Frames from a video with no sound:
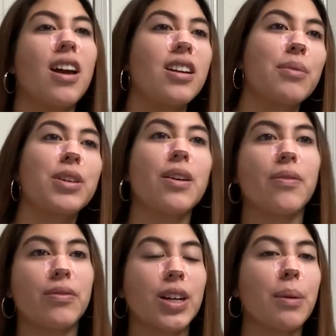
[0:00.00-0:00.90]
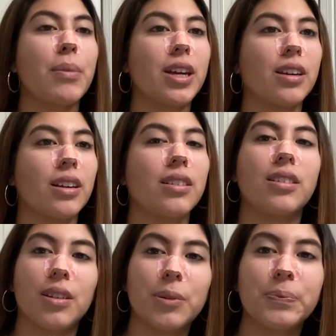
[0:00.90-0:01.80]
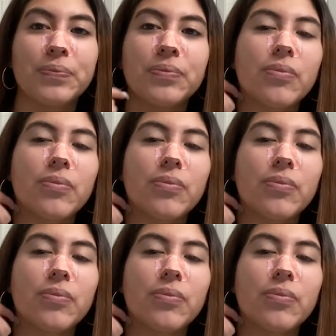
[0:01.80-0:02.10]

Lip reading: and I'm gonna freaking make it, you know?